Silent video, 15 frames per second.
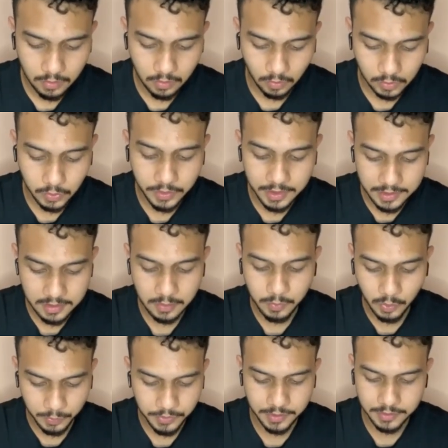although it is
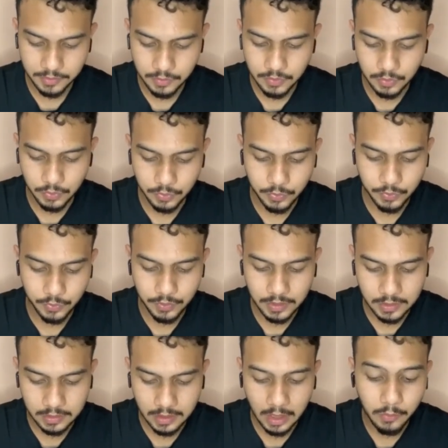appropriate to
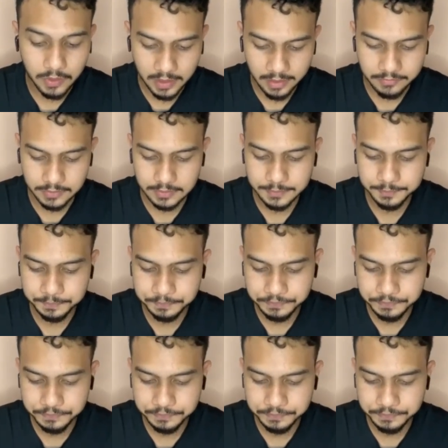our level.